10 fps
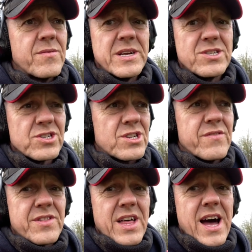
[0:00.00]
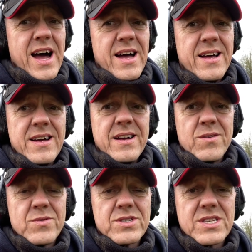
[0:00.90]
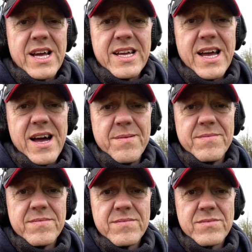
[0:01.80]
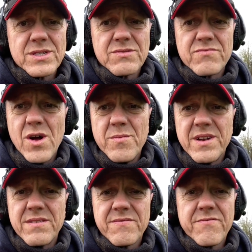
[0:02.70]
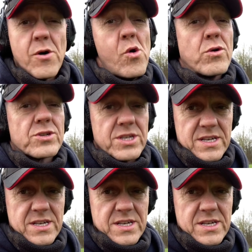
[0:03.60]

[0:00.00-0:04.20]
I mean, just over there was a Roman fort,